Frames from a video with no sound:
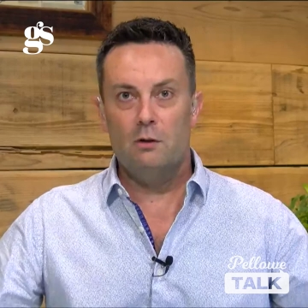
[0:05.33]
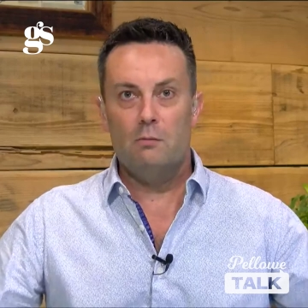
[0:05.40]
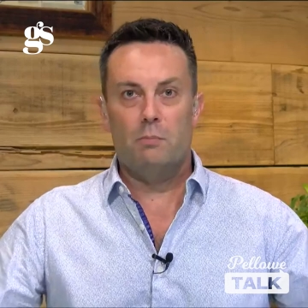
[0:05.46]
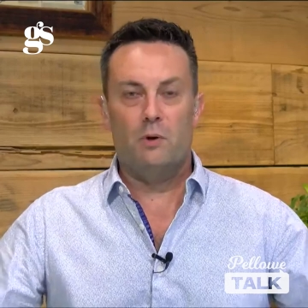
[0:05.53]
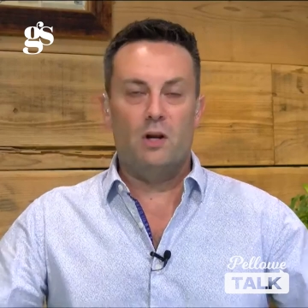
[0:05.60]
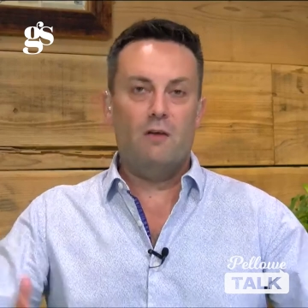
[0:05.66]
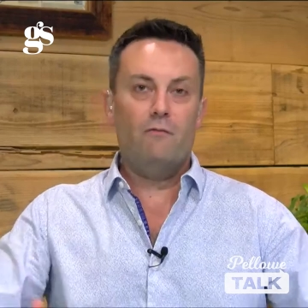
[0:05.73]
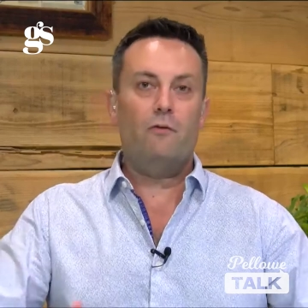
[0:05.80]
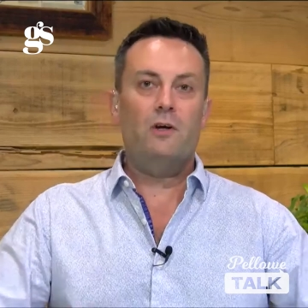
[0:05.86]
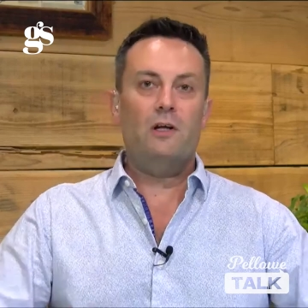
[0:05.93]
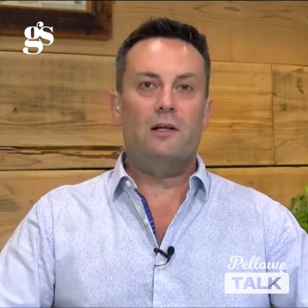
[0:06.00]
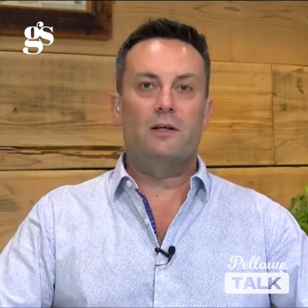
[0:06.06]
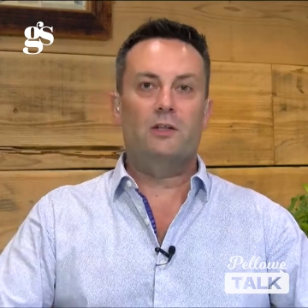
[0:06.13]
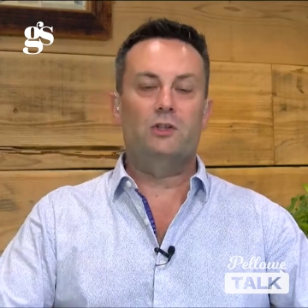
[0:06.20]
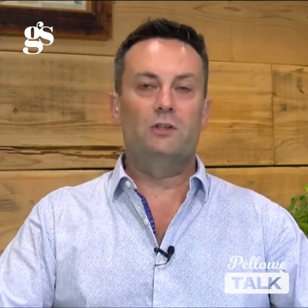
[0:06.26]
But every
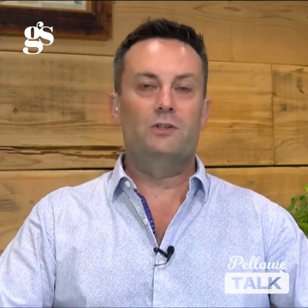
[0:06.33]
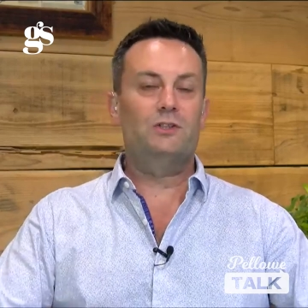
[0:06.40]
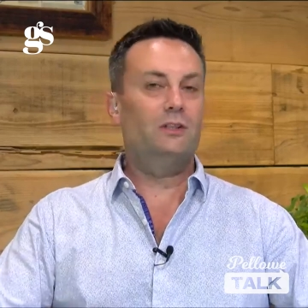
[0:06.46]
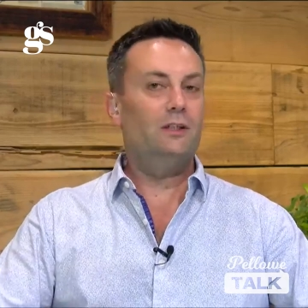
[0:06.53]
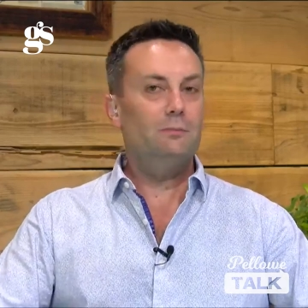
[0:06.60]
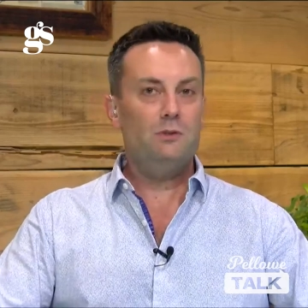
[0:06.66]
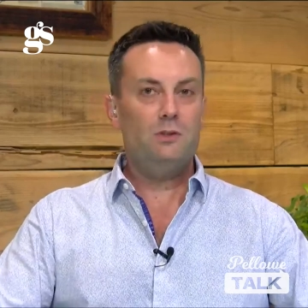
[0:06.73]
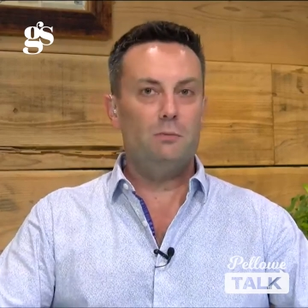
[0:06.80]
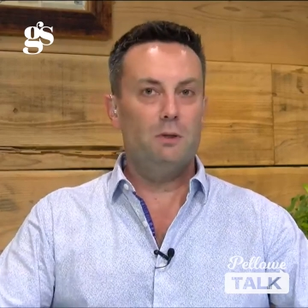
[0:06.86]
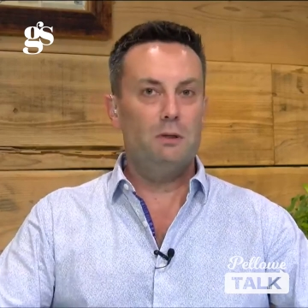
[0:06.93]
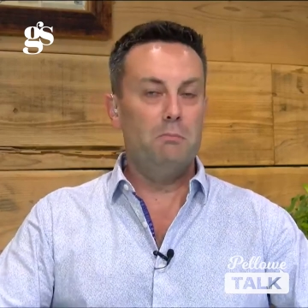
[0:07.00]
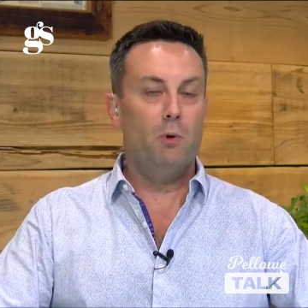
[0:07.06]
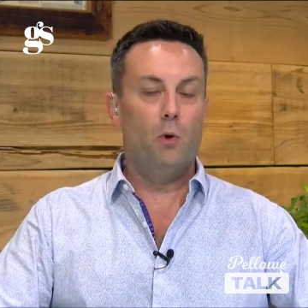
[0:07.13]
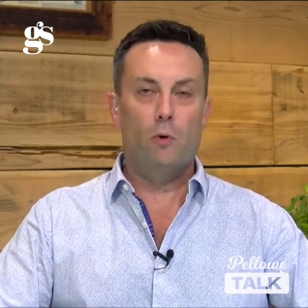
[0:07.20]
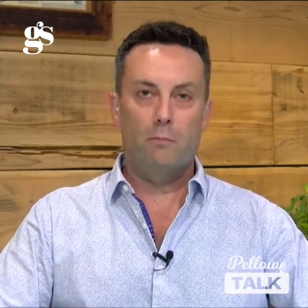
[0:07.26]
election seems to be
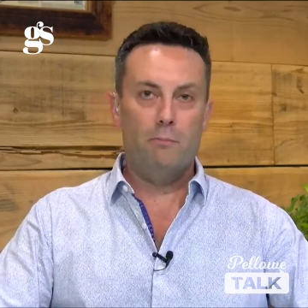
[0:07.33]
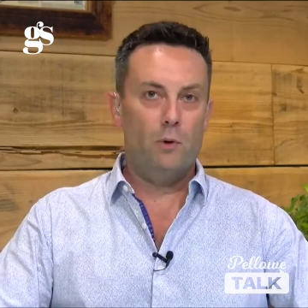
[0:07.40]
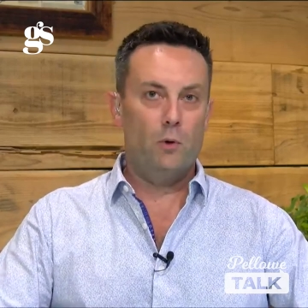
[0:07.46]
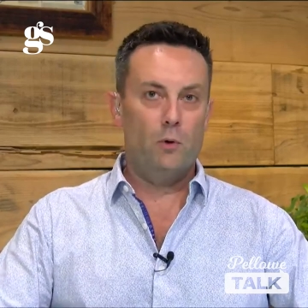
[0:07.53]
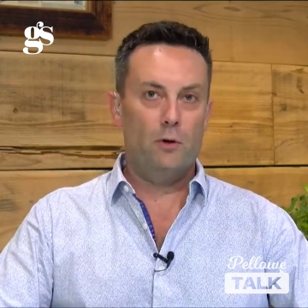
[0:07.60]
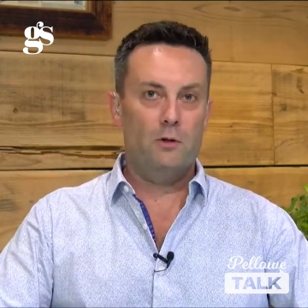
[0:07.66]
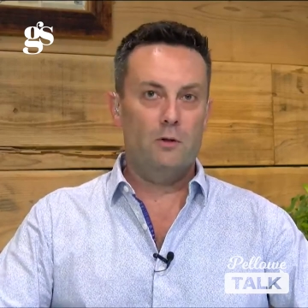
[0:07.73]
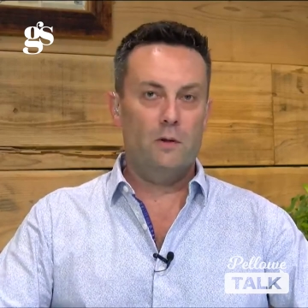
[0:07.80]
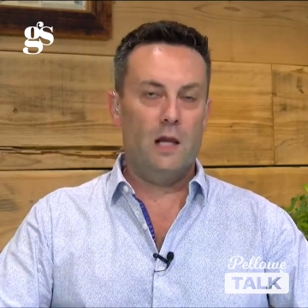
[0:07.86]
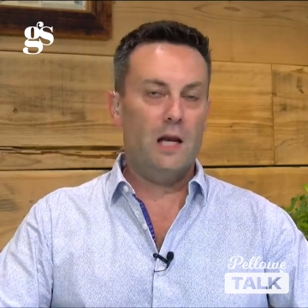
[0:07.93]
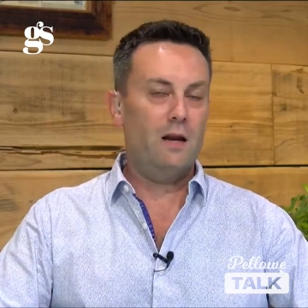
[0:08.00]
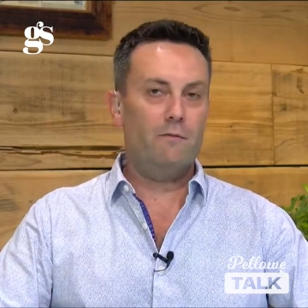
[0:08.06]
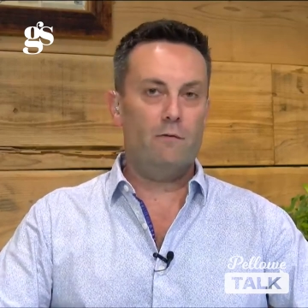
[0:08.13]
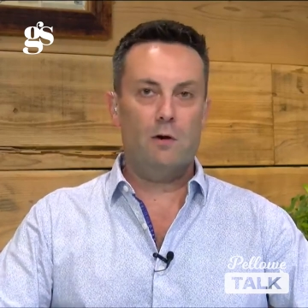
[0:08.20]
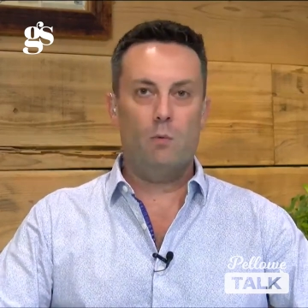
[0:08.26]
more important than
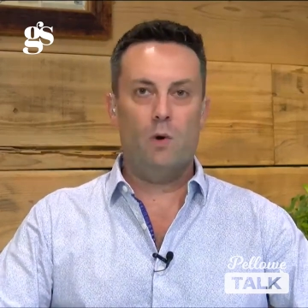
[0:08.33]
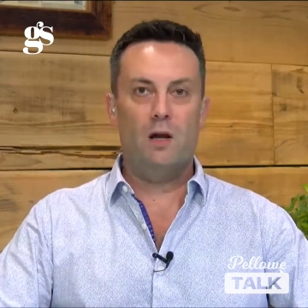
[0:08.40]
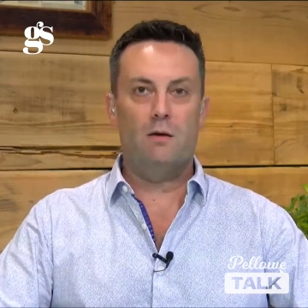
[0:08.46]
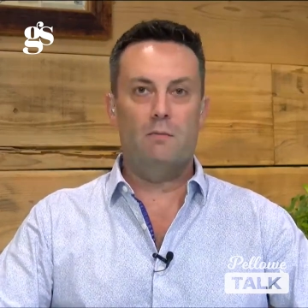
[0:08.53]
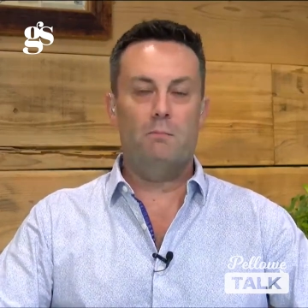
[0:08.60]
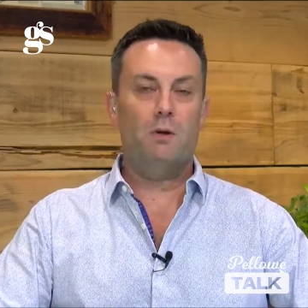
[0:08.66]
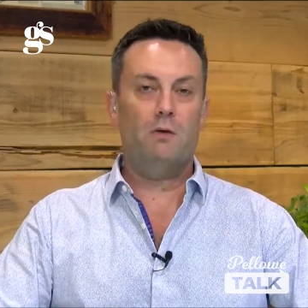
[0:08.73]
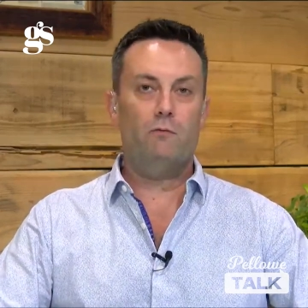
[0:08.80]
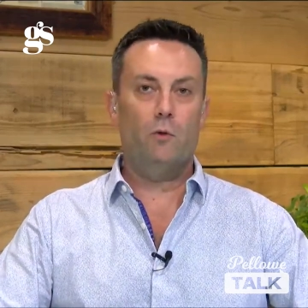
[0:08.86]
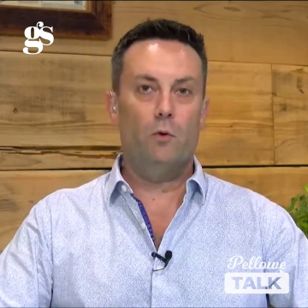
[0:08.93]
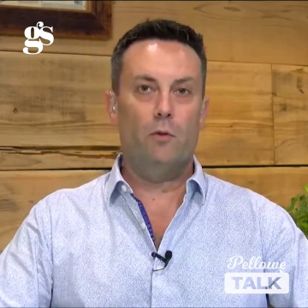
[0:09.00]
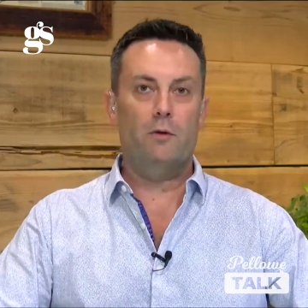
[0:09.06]
everyone before